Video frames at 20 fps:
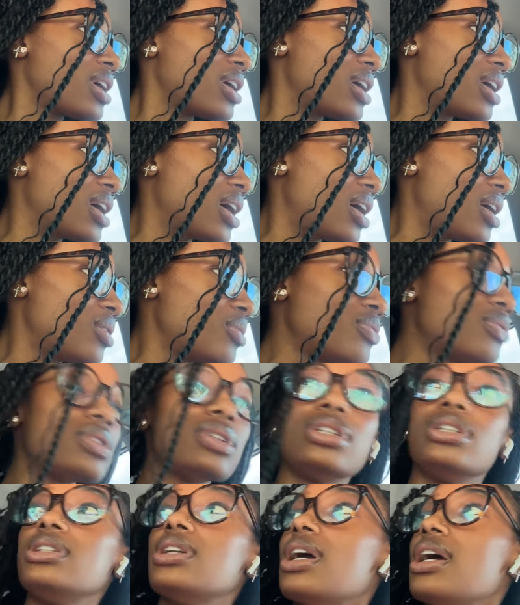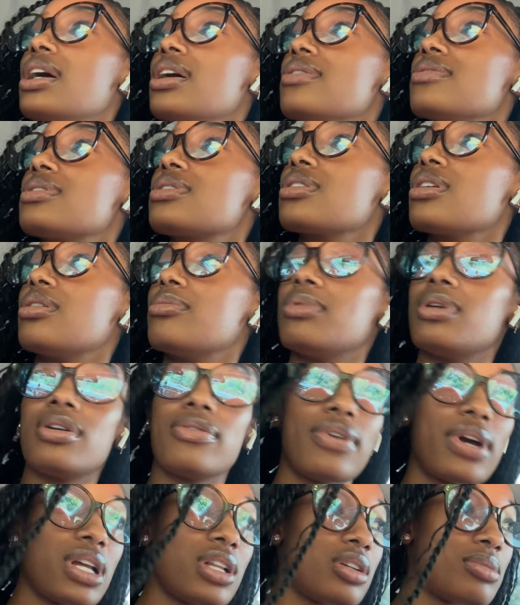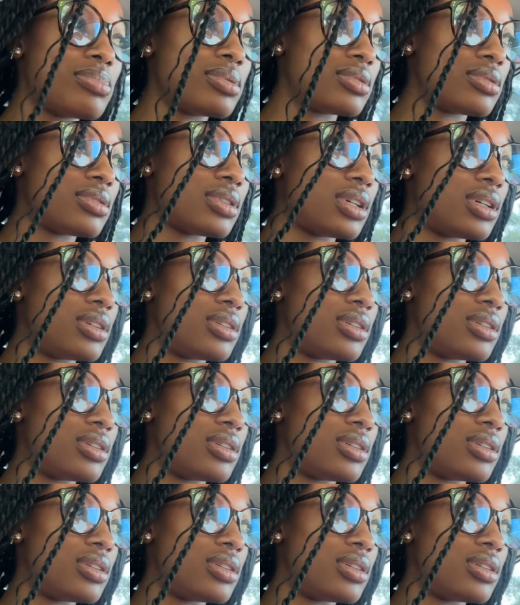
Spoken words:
And hopefully he has some available.